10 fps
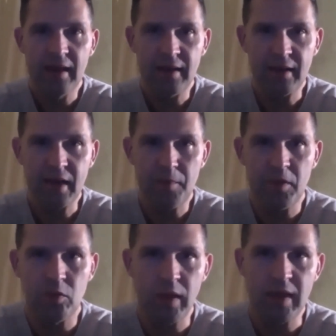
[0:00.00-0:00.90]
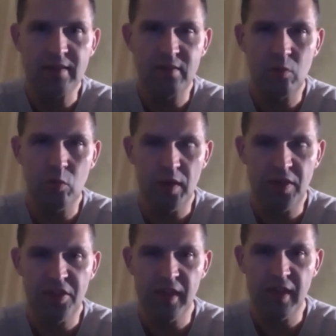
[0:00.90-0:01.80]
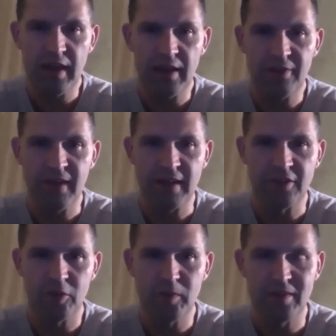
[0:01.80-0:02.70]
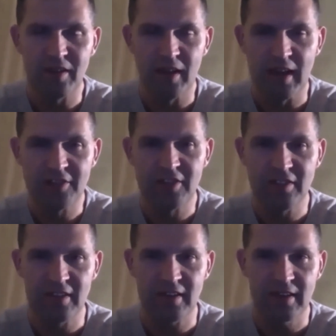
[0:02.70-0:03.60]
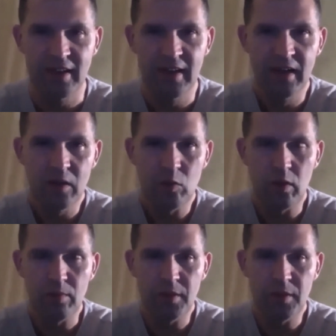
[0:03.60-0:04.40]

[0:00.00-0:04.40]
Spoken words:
in a couple of weeks with the final Derby selections, and we'll,